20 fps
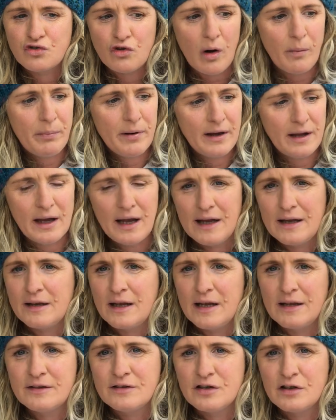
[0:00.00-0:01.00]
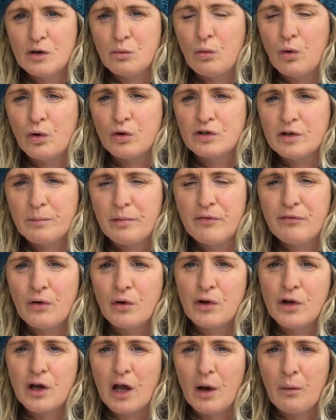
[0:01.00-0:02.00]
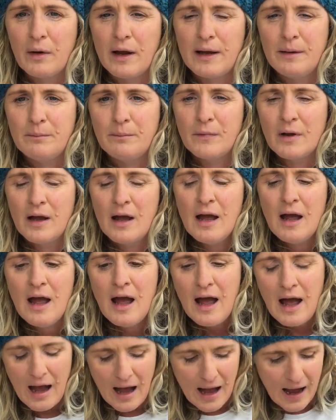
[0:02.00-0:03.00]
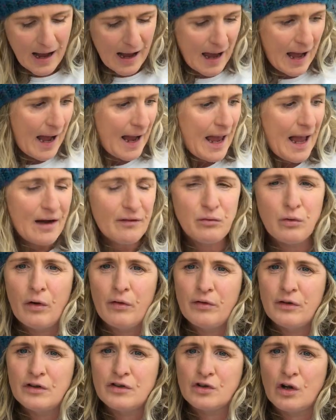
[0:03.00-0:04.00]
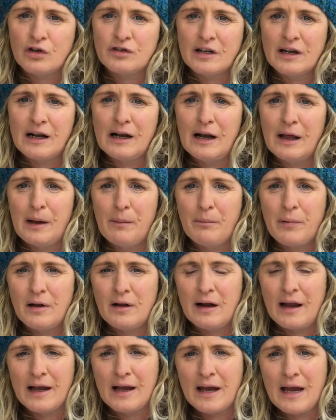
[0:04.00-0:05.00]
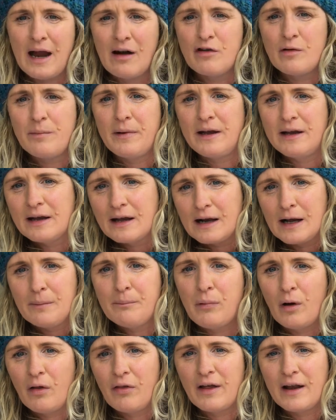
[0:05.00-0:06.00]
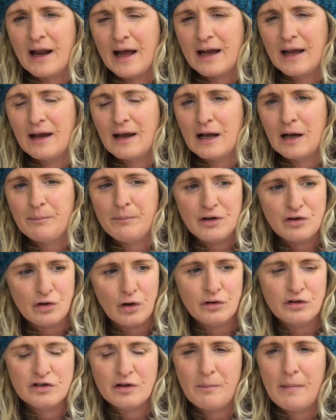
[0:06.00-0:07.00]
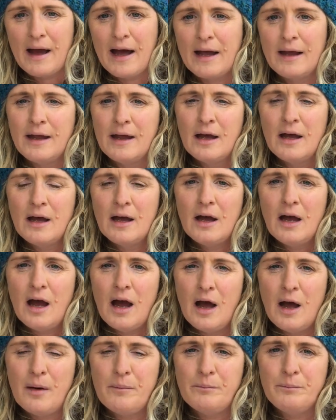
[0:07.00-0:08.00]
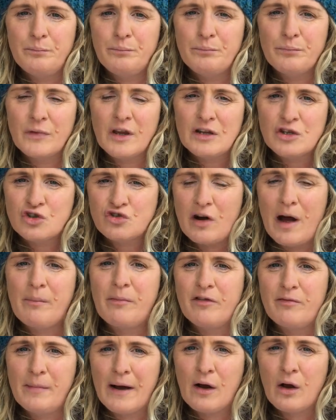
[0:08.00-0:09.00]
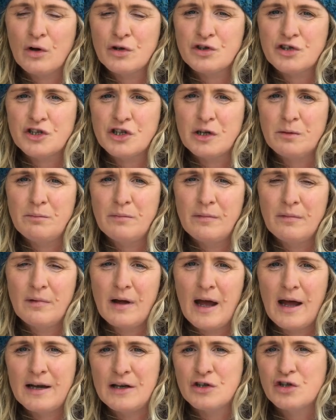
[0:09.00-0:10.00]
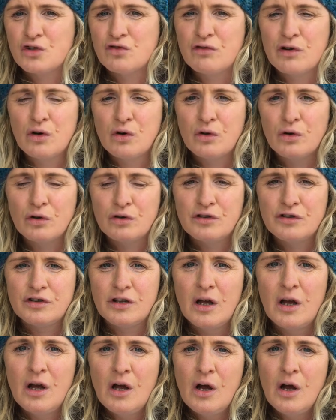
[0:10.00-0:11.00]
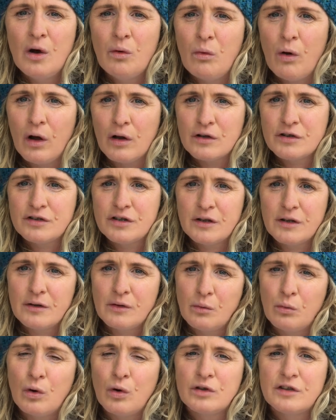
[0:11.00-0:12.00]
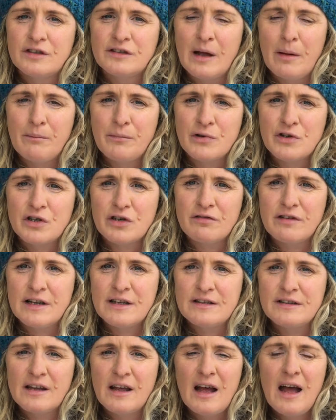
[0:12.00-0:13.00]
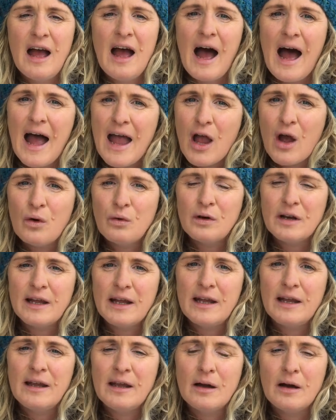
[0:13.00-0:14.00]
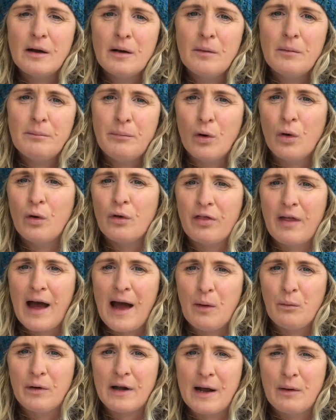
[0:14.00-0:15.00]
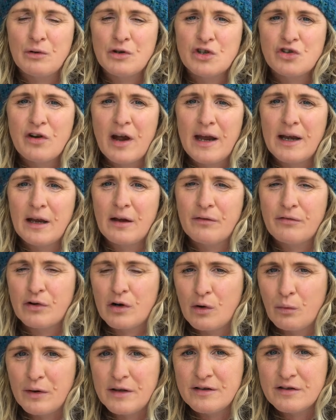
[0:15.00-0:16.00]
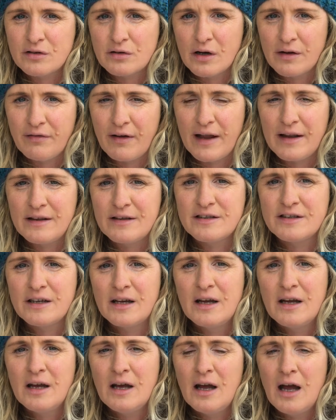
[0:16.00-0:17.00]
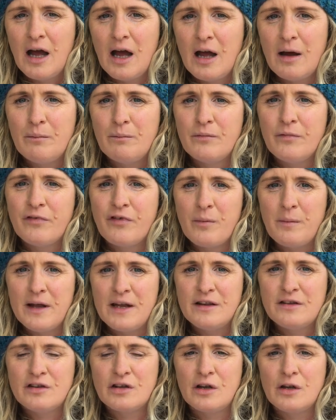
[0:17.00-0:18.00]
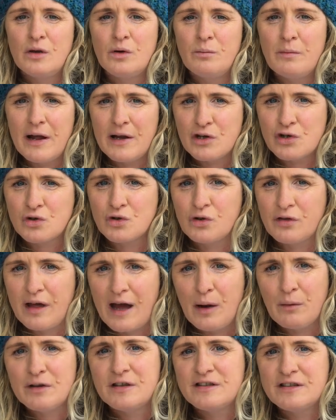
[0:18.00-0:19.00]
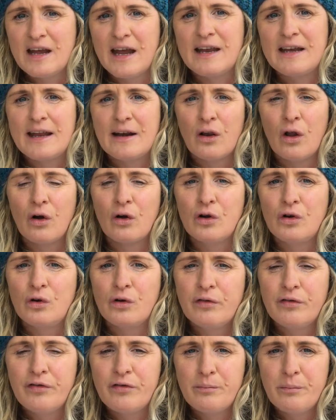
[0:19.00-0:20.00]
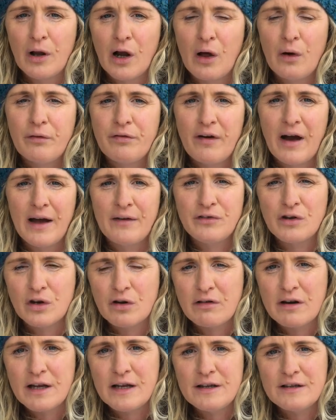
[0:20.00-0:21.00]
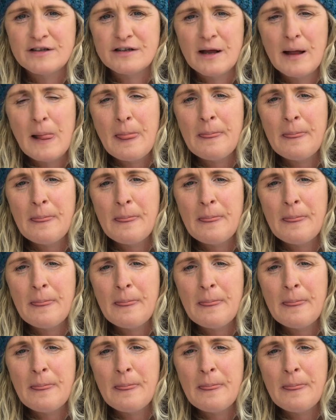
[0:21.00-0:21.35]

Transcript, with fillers: drop it in, into the water before you go in. I, I have one that's got a clip, like a carabiner clip on, and I can clip it onto my um, strap of my costume and it just records what the water temperature is. I only bought that when I was training for a winter event um, for me to make sure that I was staying in long enough below five degrees.